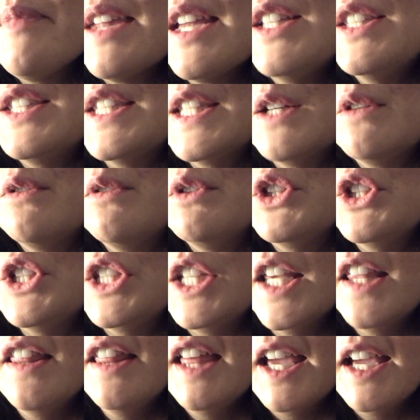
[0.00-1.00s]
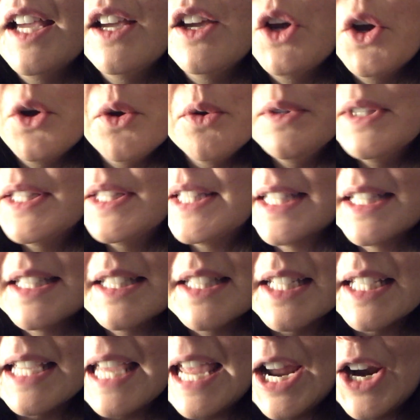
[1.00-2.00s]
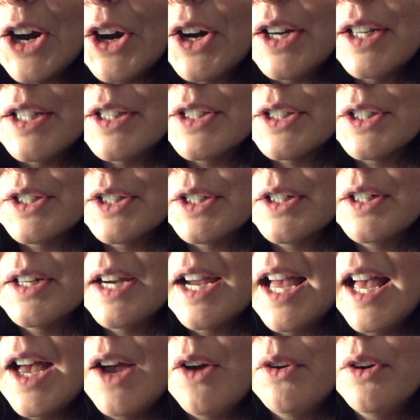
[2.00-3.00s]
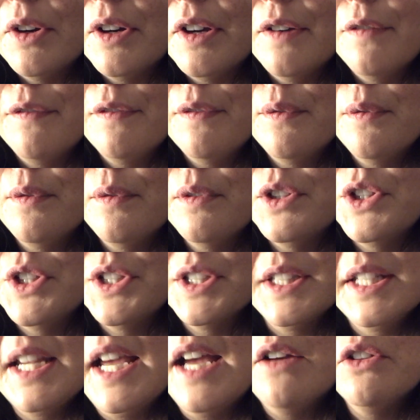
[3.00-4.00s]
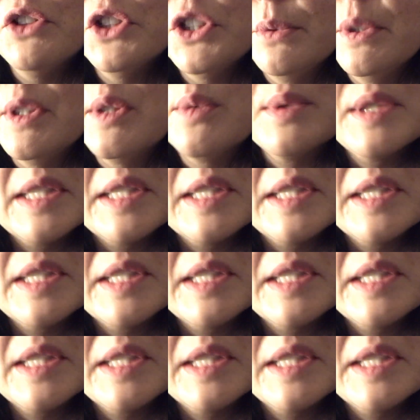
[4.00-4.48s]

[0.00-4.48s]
So she like goes into character out of just how she was